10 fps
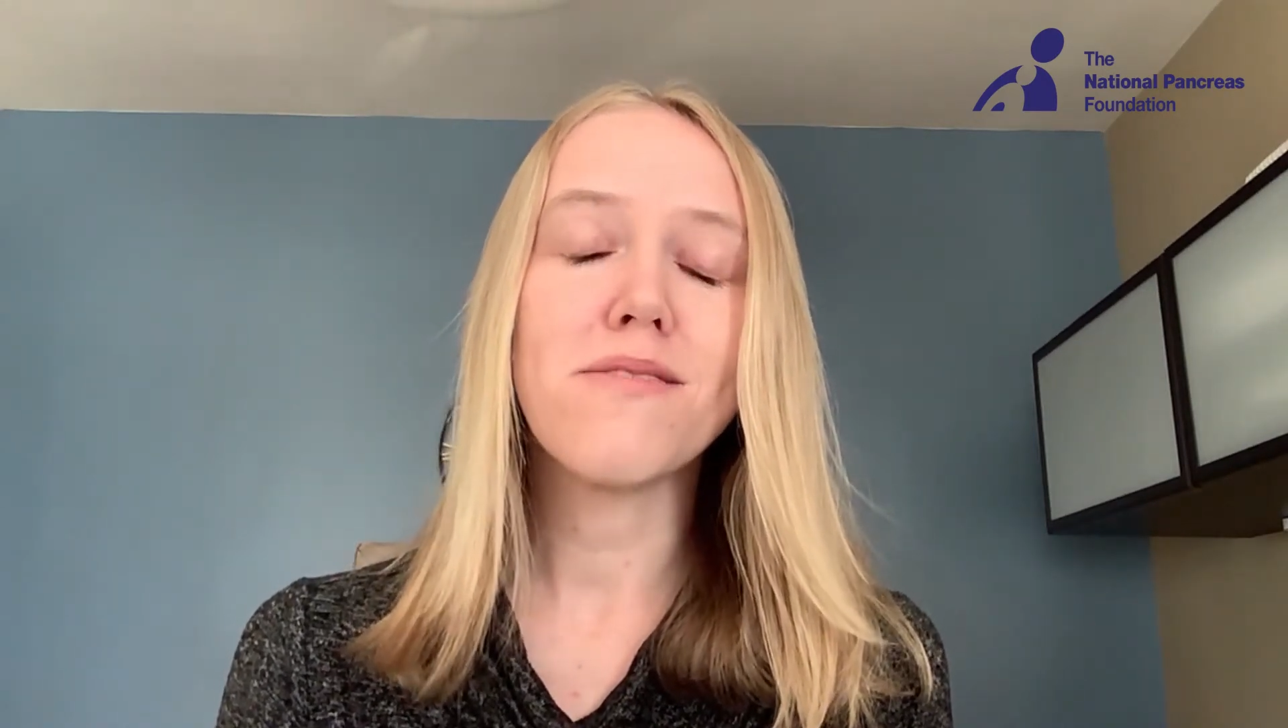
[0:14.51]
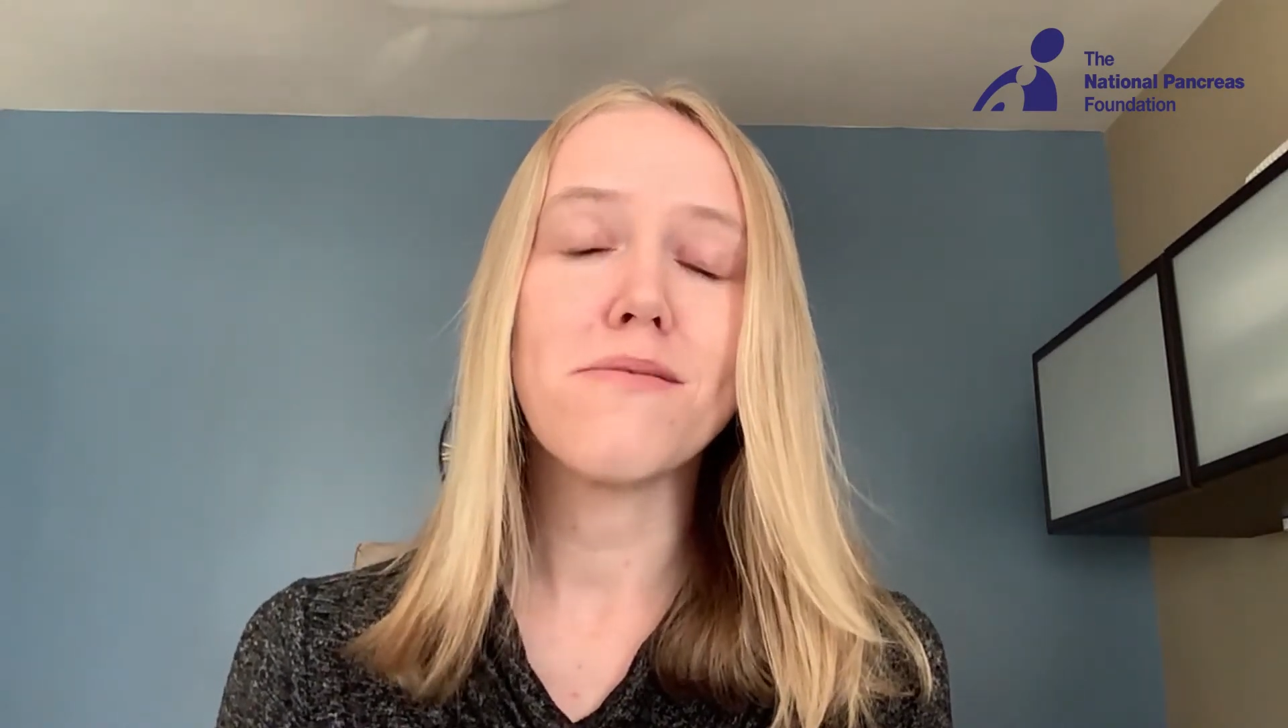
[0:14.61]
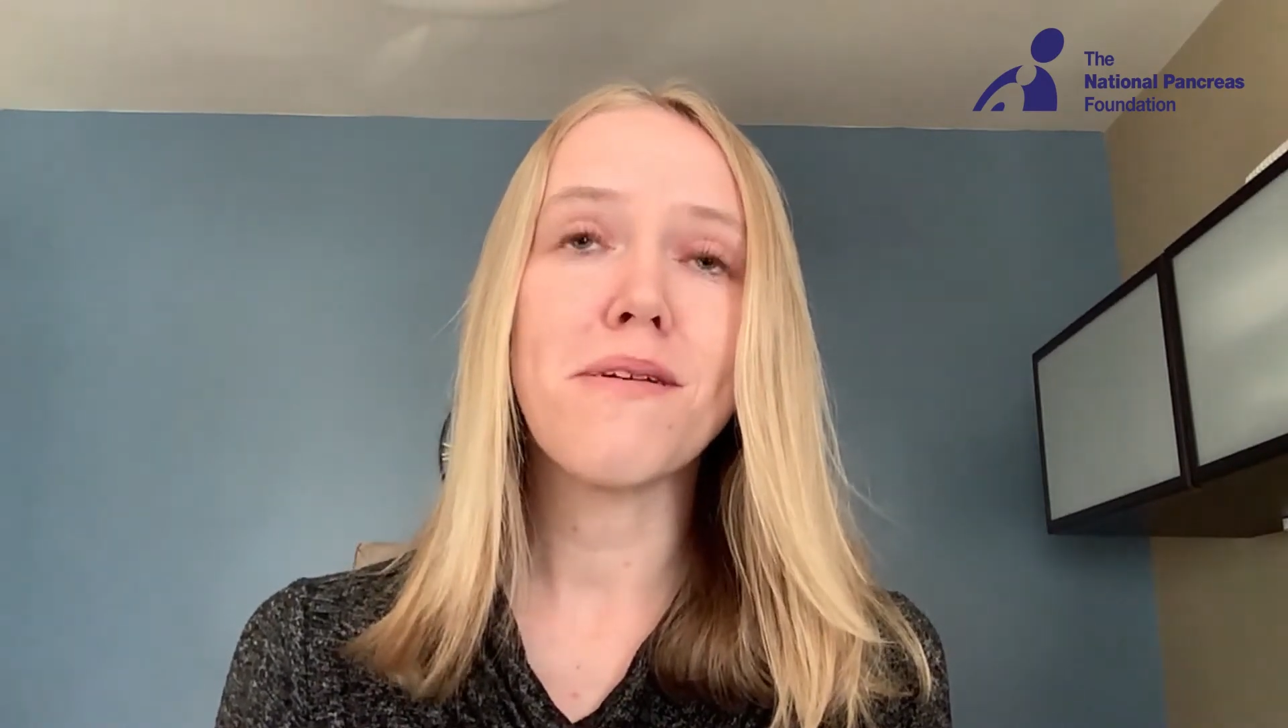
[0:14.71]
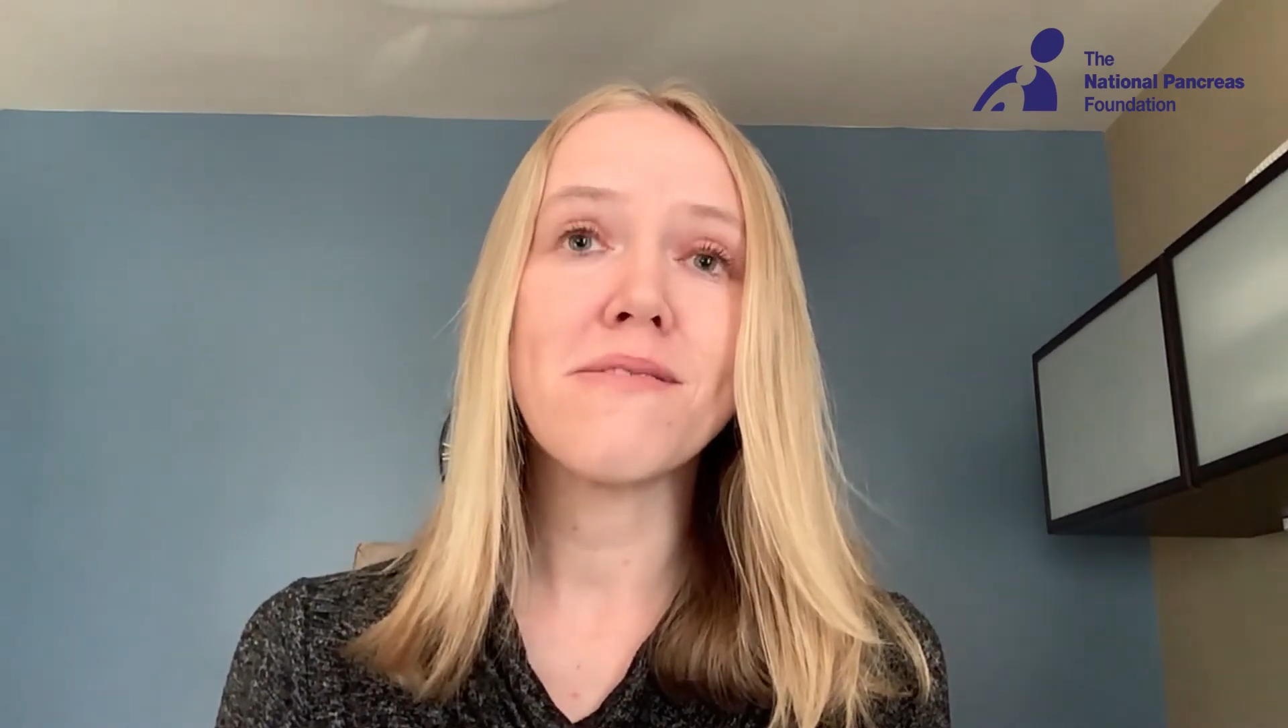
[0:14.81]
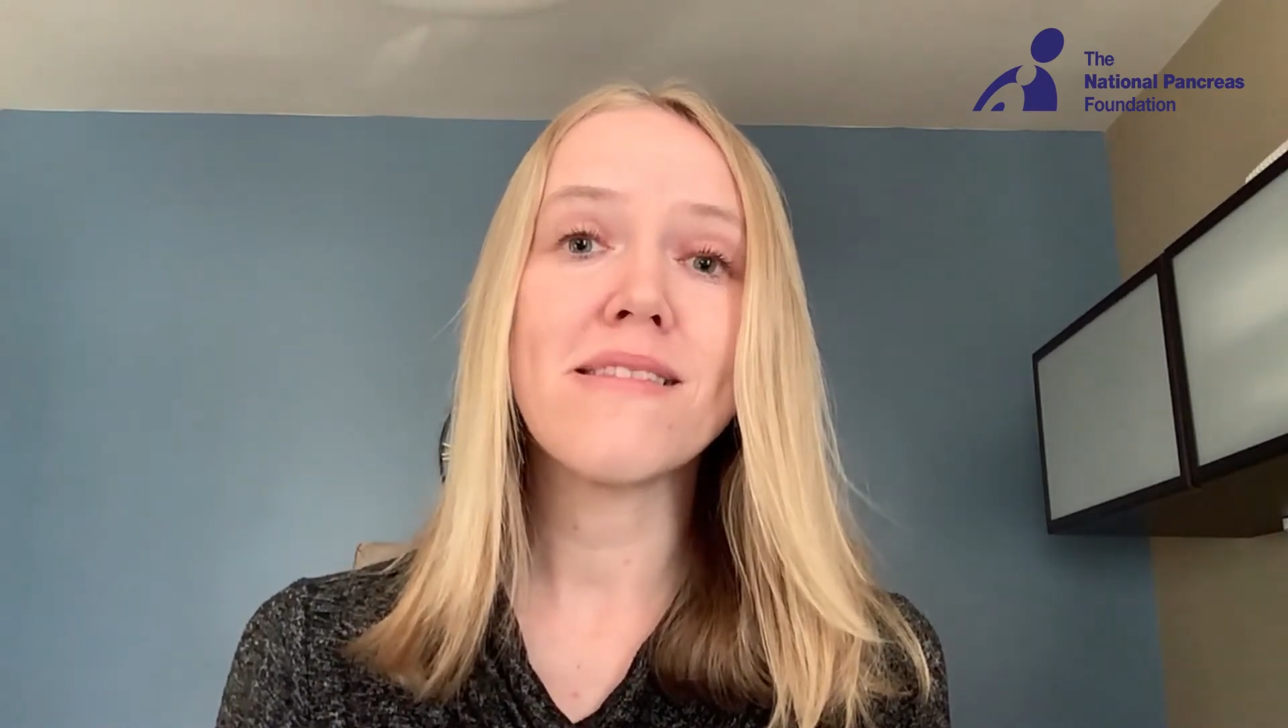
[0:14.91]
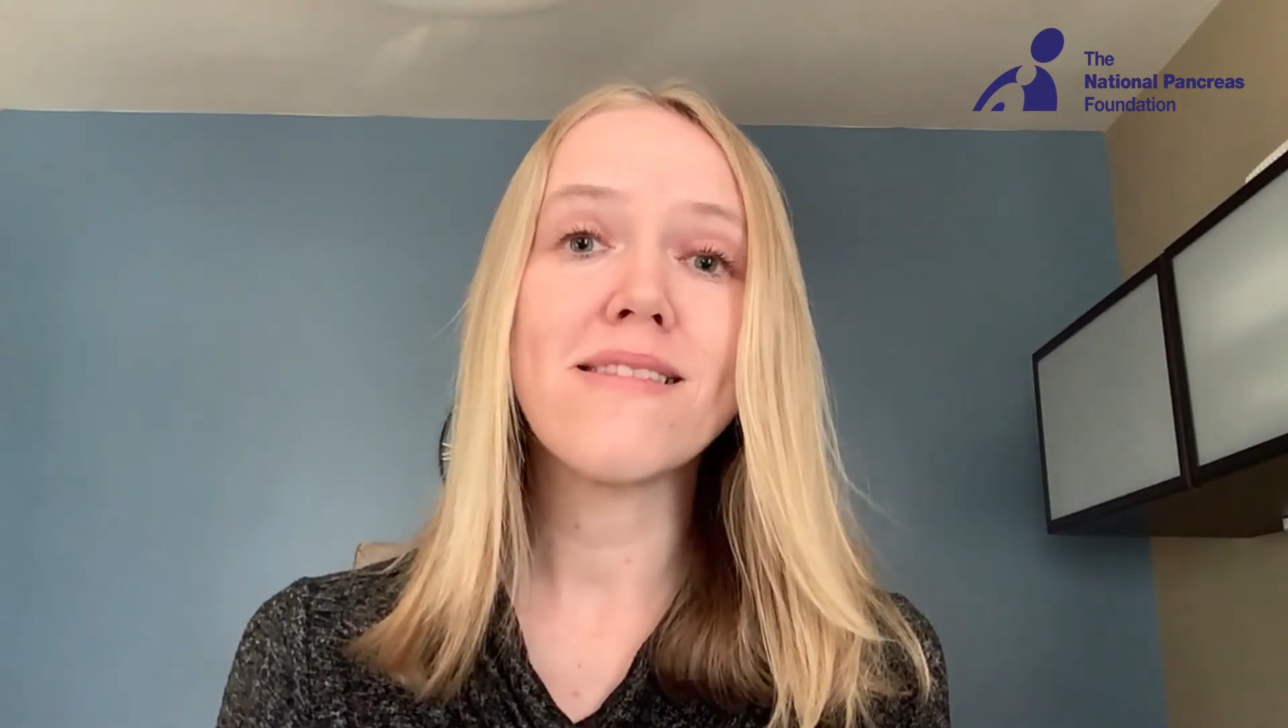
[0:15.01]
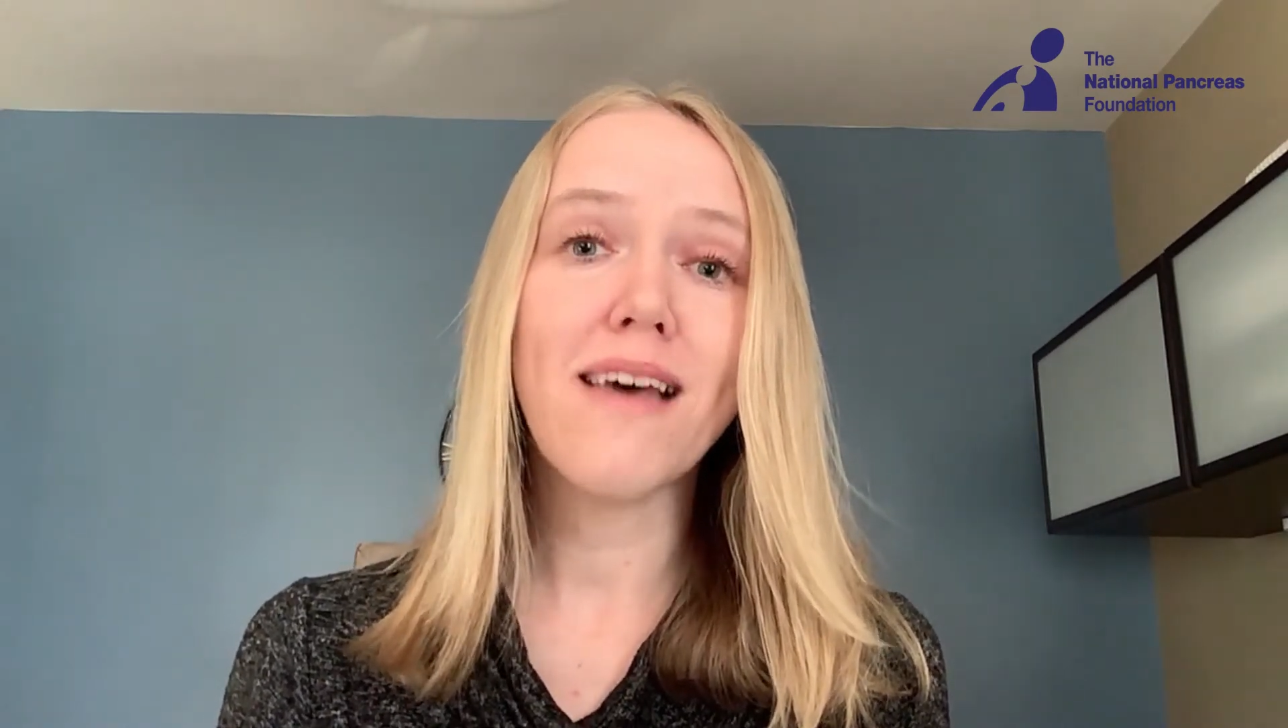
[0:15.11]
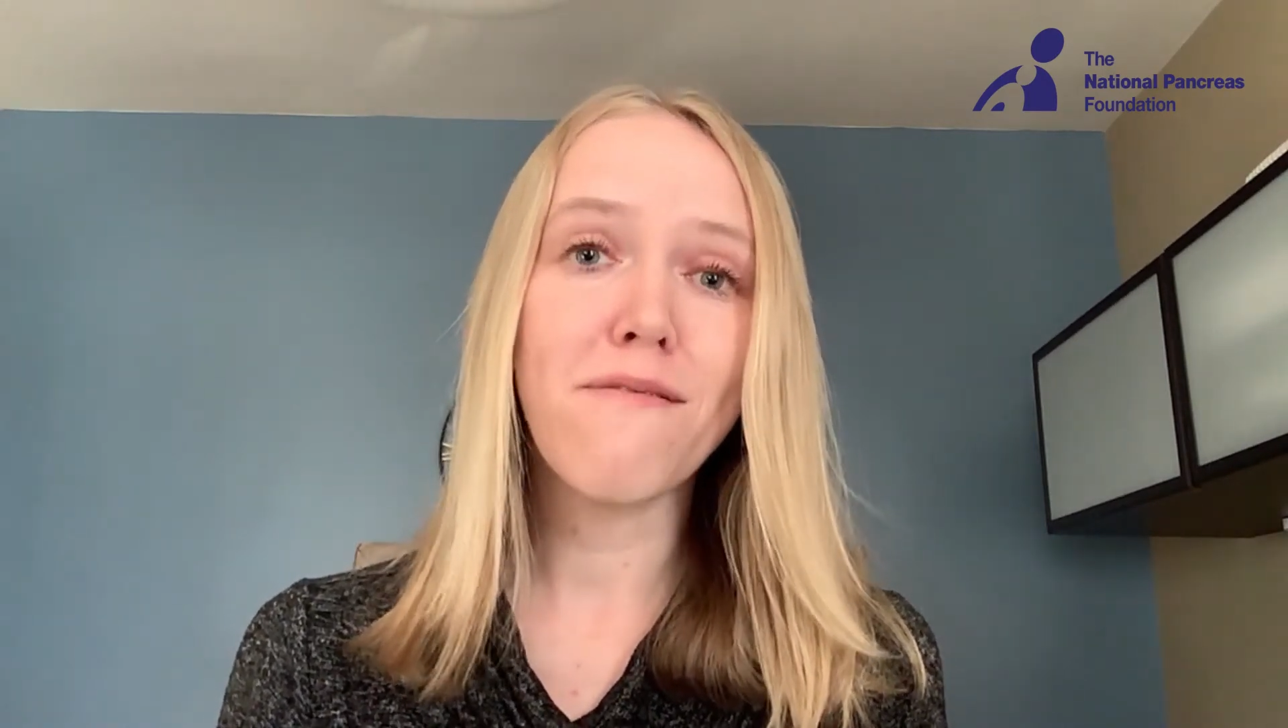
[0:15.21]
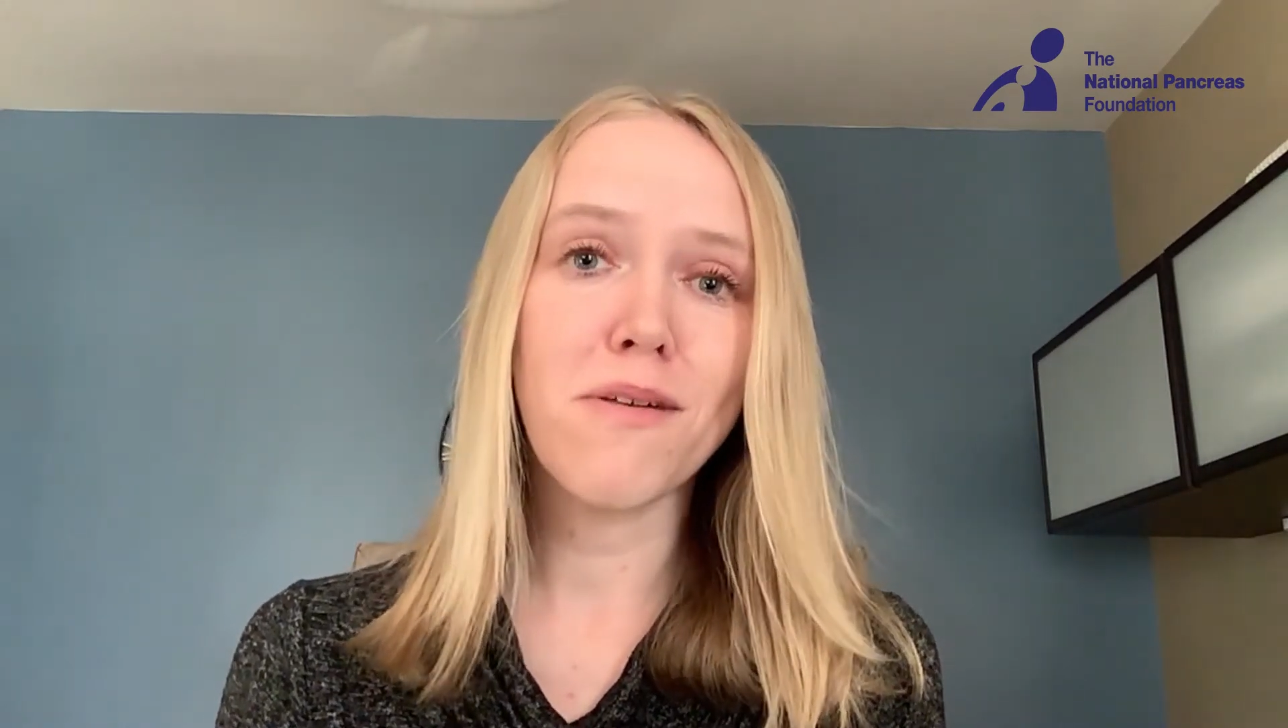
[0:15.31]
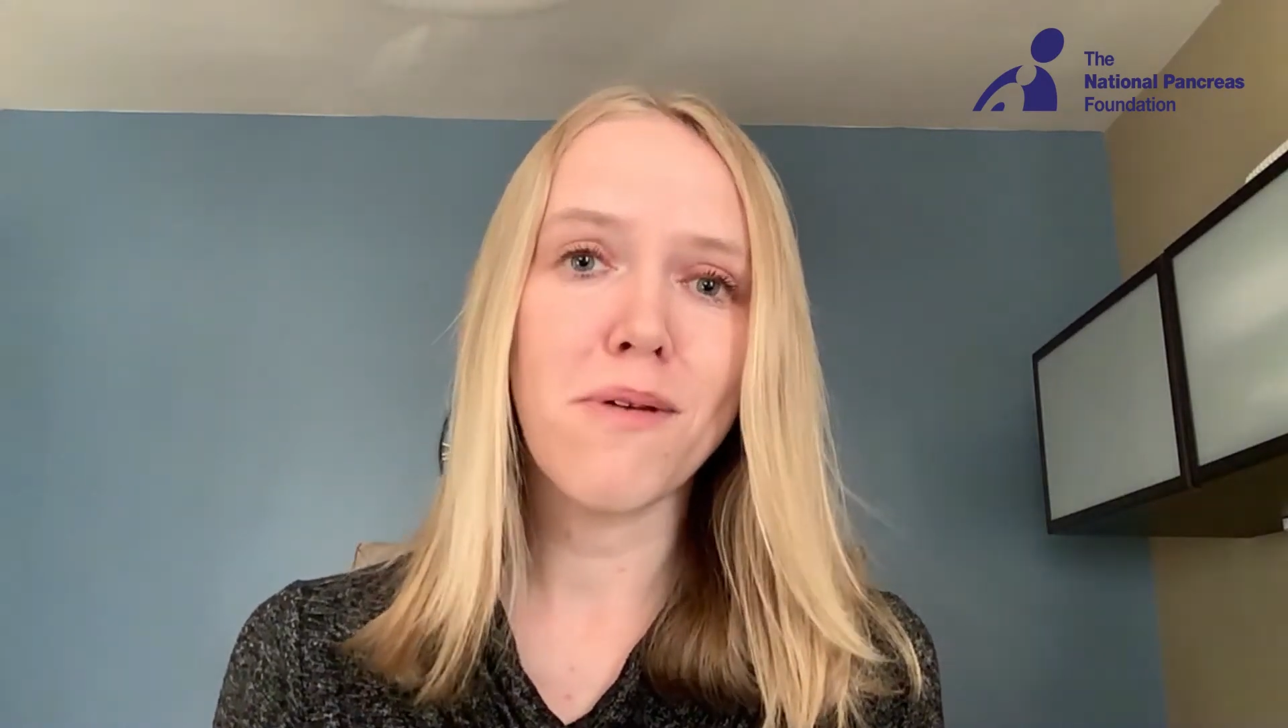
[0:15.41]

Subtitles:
2007,